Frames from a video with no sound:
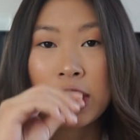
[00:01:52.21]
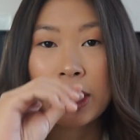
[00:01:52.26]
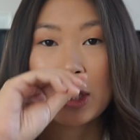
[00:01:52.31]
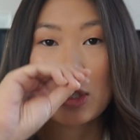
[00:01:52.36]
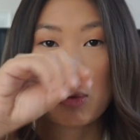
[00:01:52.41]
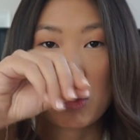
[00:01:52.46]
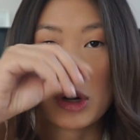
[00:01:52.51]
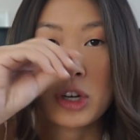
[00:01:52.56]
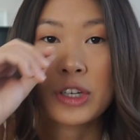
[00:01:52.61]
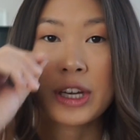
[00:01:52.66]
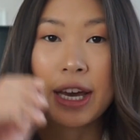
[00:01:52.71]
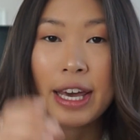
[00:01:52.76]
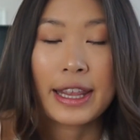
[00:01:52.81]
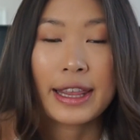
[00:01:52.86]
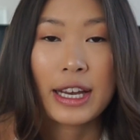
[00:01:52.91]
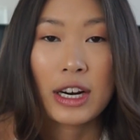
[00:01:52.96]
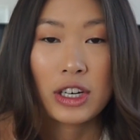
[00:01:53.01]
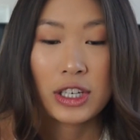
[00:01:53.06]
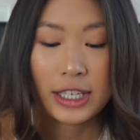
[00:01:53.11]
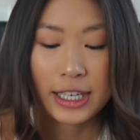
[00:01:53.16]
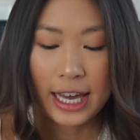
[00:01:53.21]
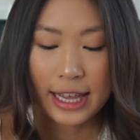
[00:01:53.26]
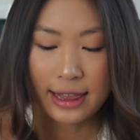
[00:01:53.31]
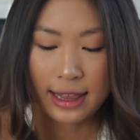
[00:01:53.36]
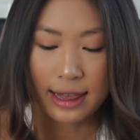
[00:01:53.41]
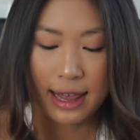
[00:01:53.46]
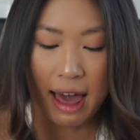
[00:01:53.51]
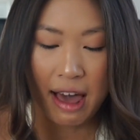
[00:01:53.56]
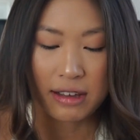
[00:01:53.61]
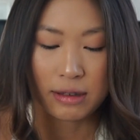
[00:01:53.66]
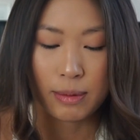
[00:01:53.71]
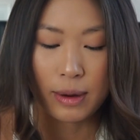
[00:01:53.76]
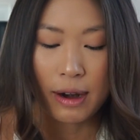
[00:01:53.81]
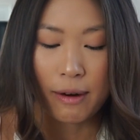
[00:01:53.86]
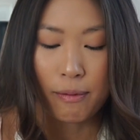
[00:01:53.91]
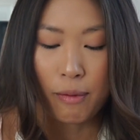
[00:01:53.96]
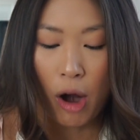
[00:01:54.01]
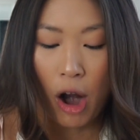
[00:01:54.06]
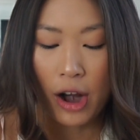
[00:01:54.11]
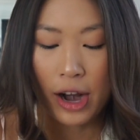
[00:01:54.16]
I swirled it in there to get the last bit
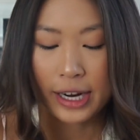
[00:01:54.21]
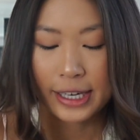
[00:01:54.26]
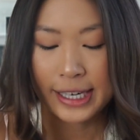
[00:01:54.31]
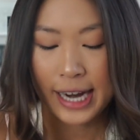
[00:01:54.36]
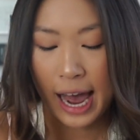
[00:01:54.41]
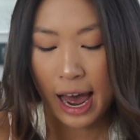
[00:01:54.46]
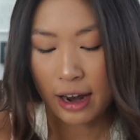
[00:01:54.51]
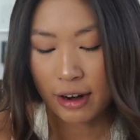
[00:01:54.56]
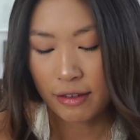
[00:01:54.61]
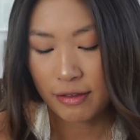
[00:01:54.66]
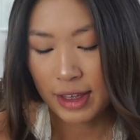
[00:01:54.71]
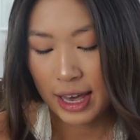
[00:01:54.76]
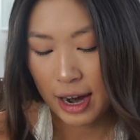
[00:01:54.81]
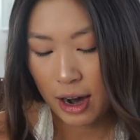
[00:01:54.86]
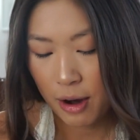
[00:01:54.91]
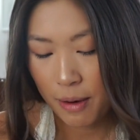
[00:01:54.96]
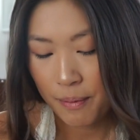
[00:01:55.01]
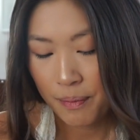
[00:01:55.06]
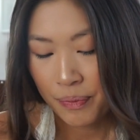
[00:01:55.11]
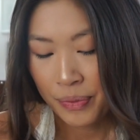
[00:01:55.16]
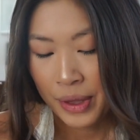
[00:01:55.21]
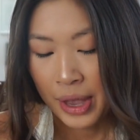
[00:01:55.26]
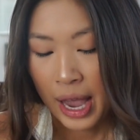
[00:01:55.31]
of product out of there.